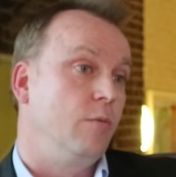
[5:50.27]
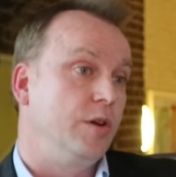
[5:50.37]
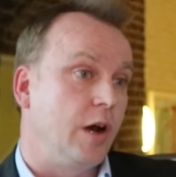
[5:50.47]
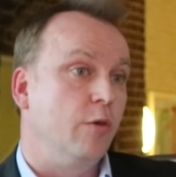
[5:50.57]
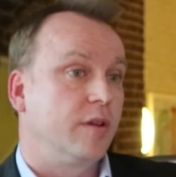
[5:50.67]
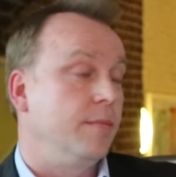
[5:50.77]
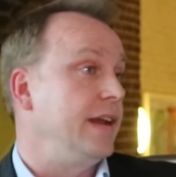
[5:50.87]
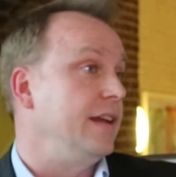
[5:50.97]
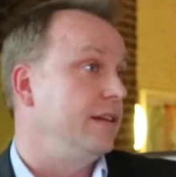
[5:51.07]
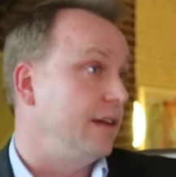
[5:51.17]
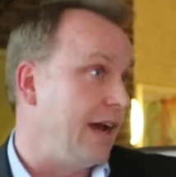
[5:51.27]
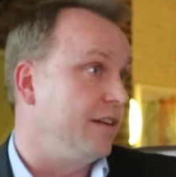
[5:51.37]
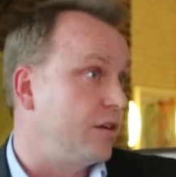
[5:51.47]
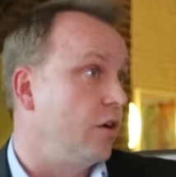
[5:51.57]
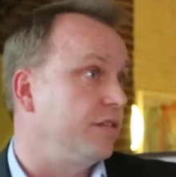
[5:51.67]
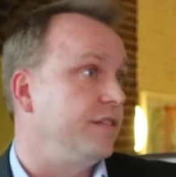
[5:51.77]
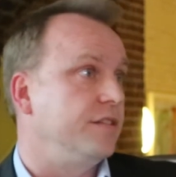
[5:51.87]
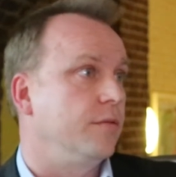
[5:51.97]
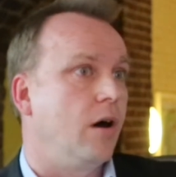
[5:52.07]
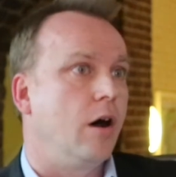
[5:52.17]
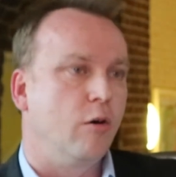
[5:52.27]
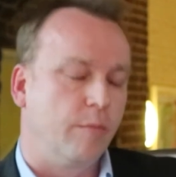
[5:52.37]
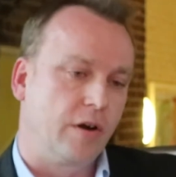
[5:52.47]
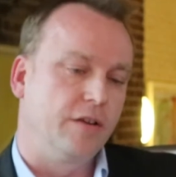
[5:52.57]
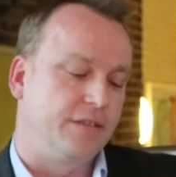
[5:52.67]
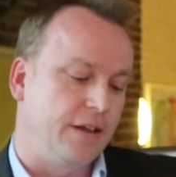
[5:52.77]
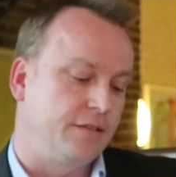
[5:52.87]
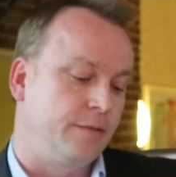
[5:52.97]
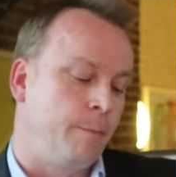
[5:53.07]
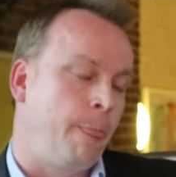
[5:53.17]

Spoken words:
which ultimately adds cost into our whole process.